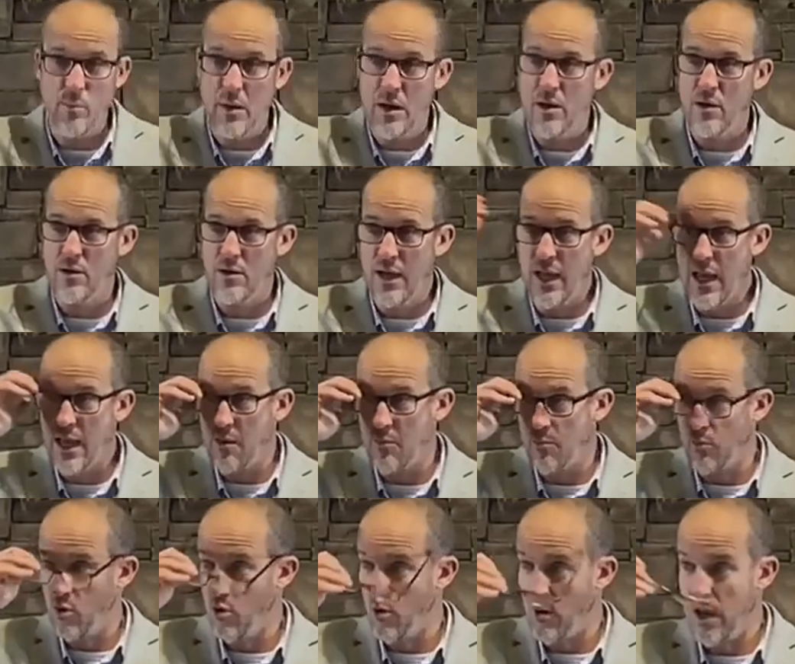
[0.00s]
be your
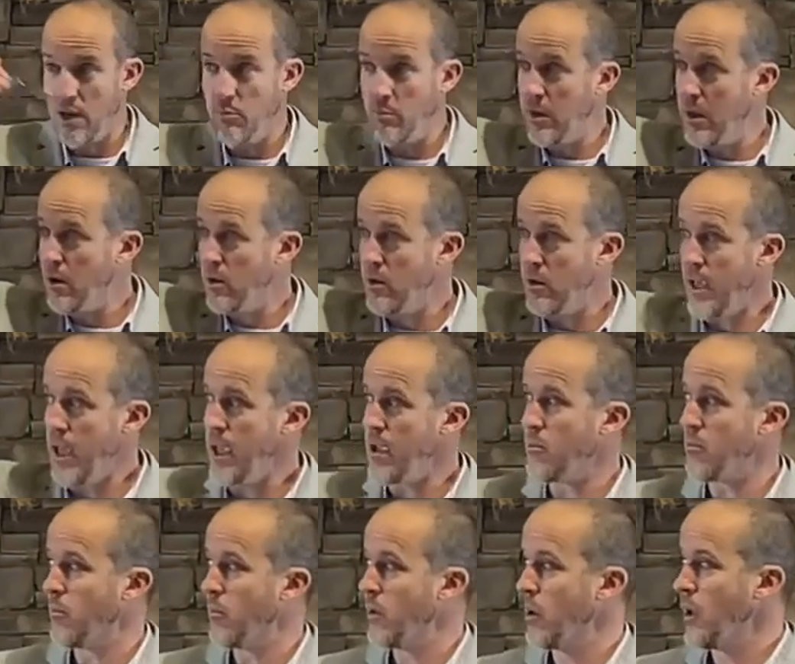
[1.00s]
name. Great be your
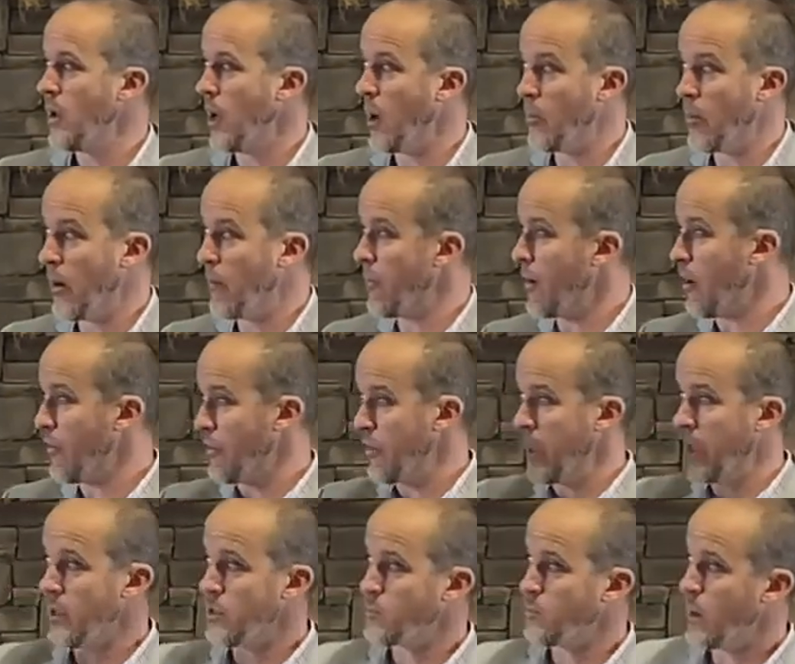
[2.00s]
name. Above all
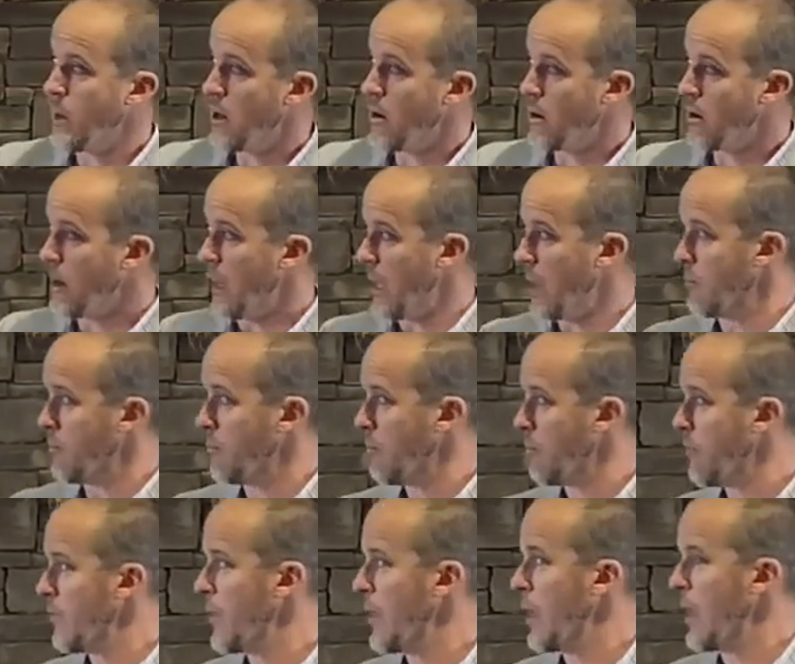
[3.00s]
things be your name.
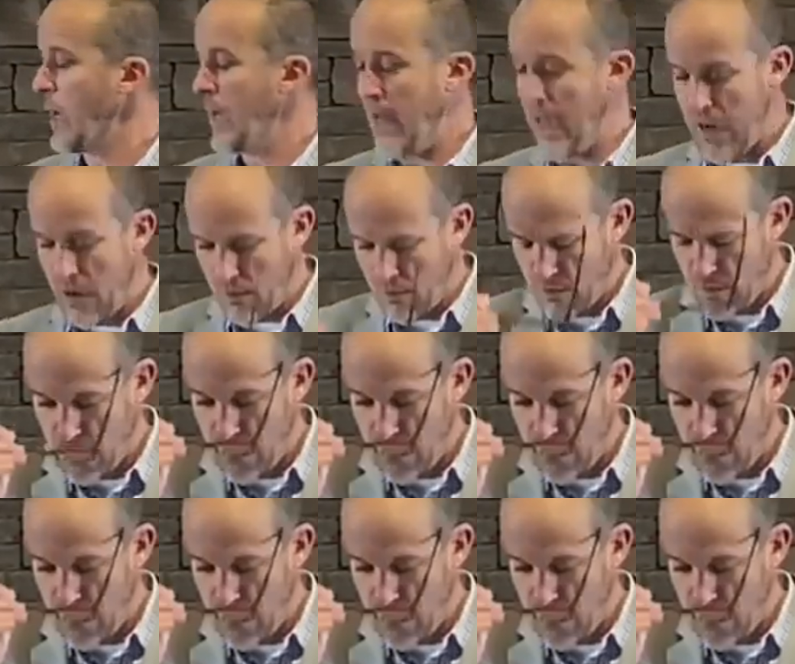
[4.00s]
Now,